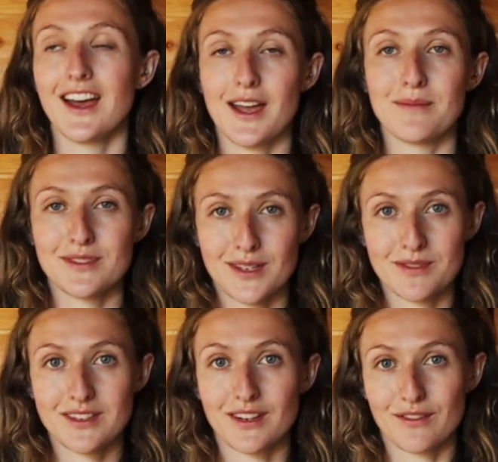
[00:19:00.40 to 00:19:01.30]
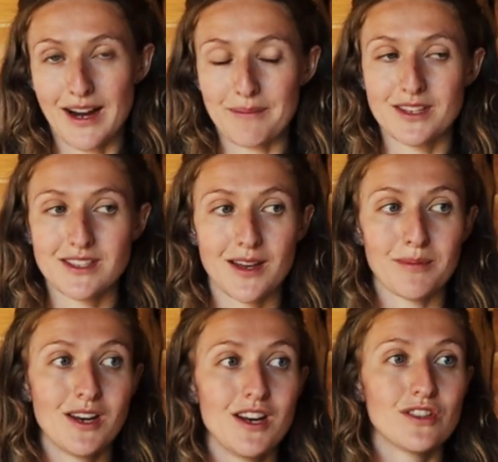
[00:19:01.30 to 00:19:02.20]
So I'm just gonna wrap this up.
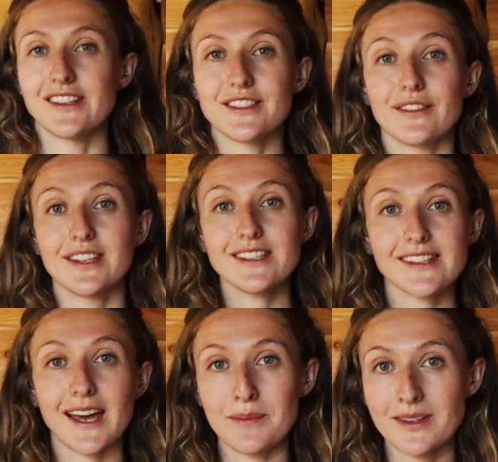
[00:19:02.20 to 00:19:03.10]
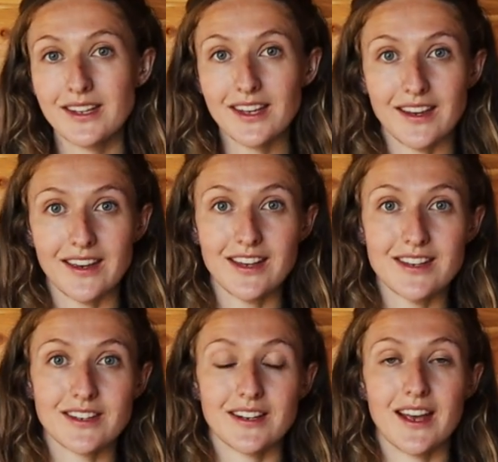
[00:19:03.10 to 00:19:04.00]
Okay, so this cabin here
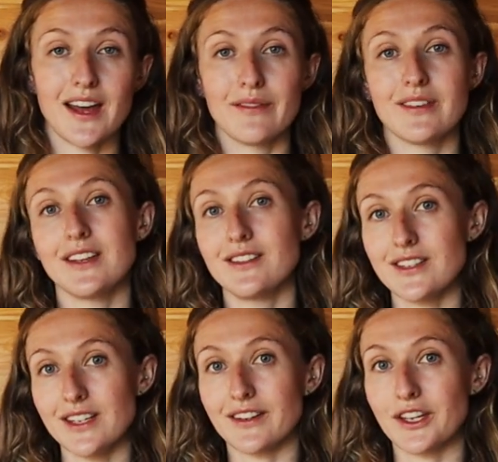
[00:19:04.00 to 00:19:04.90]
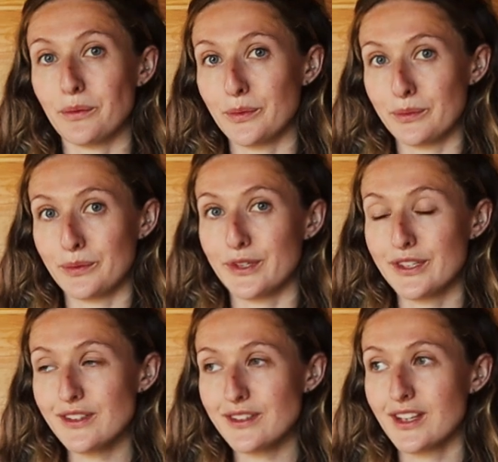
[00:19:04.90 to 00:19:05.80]
is gonna have an interior wood
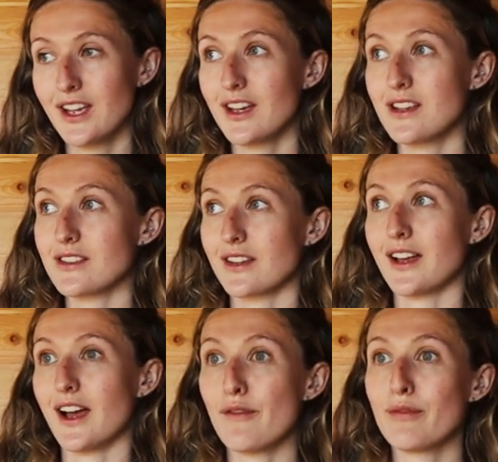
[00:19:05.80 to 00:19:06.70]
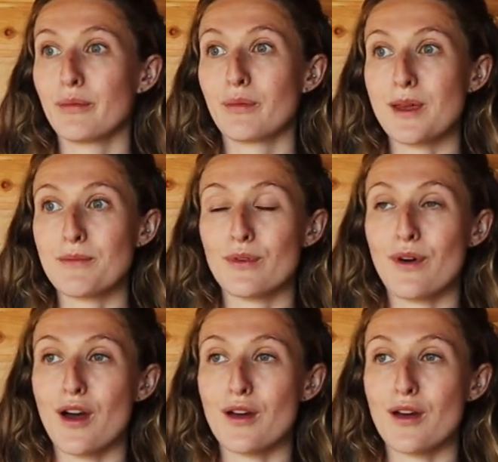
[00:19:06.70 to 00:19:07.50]
walls. It's gonna have way more